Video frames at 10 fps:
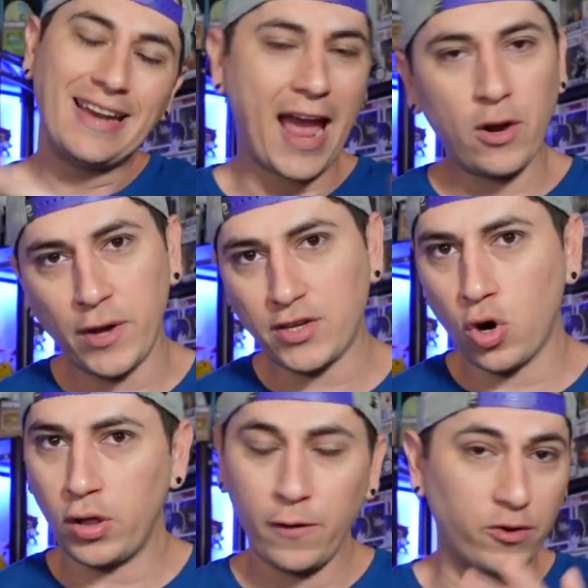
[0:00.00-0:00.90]
Nine weeks
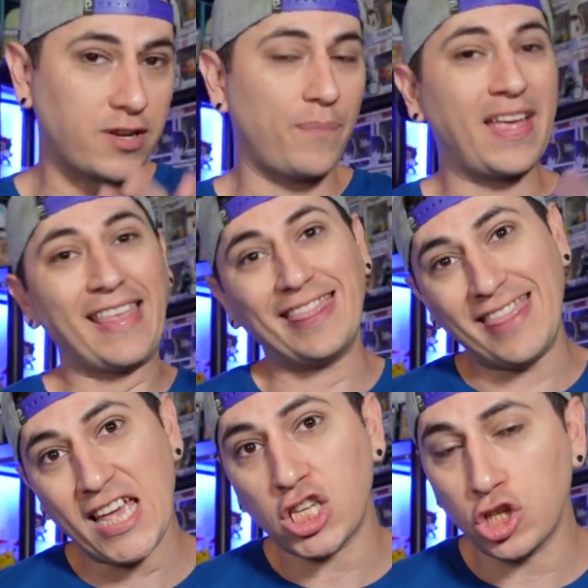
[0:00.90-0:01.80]
early for something
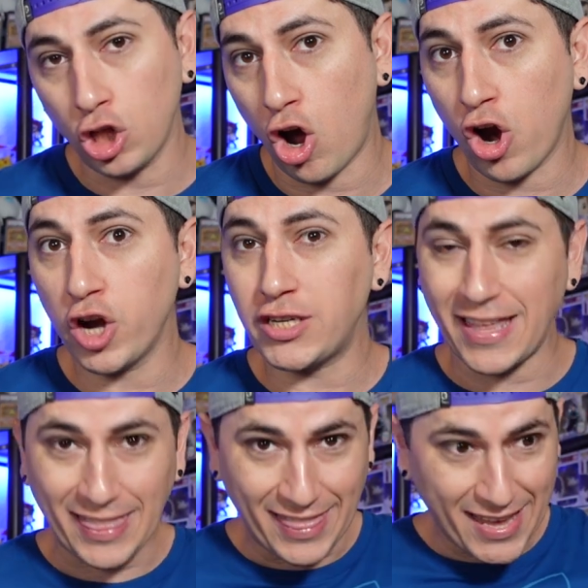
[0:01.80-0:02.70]
this large
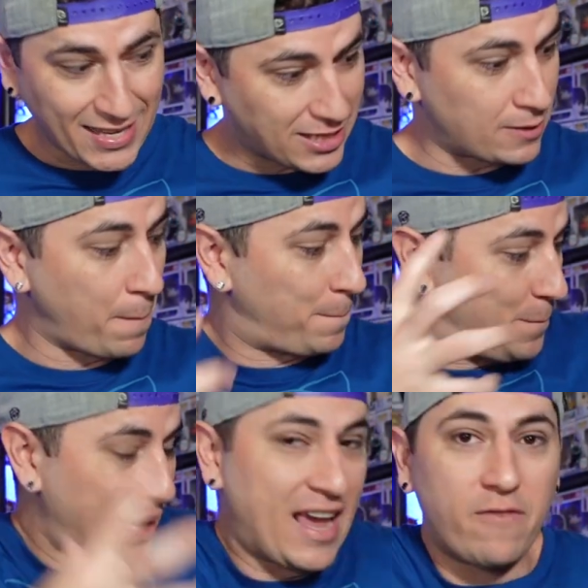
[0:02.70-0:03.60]
and this
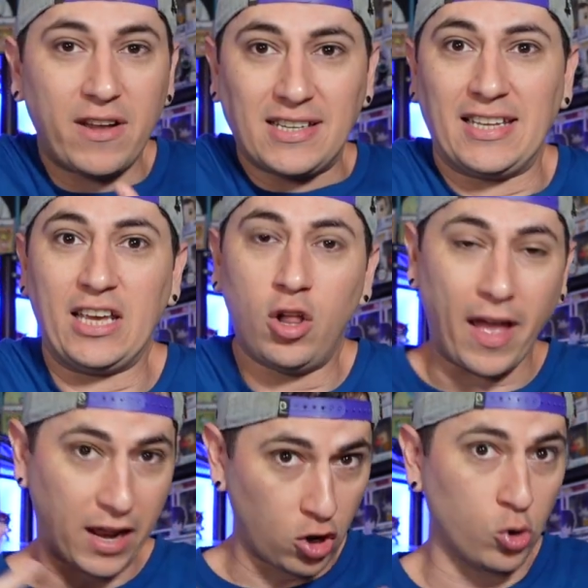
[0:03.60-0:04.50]
big of a deal,
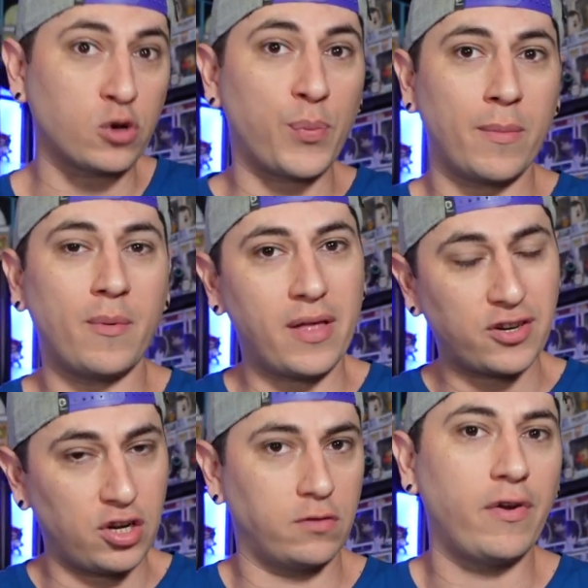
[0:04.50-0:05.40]
like an ultra premium
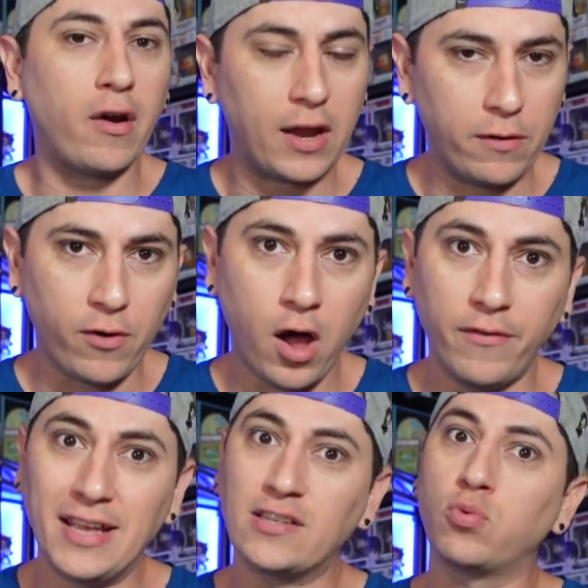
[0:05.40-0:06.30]
collection is very
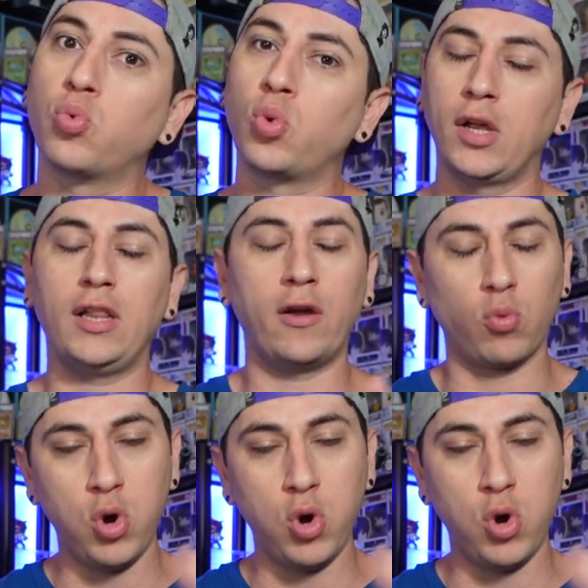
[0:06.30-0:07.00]
involved, is really,